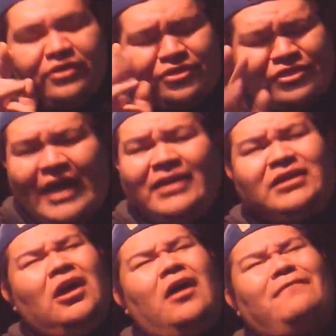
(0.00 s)

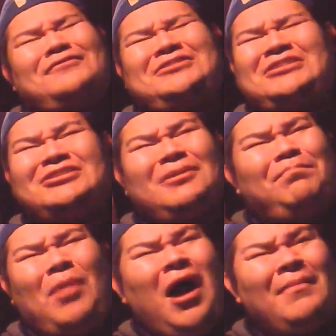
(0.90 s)
Thank y'all for such a
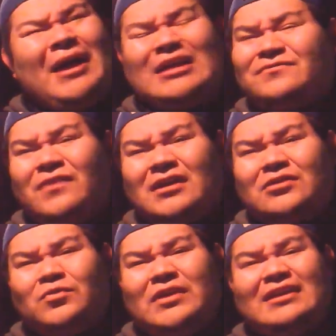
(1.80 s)
bomb-ass
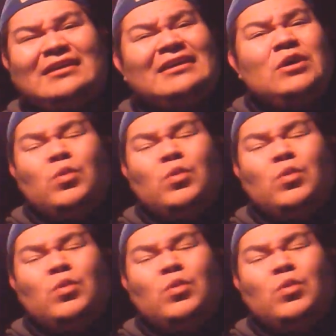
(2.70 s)
fucking week.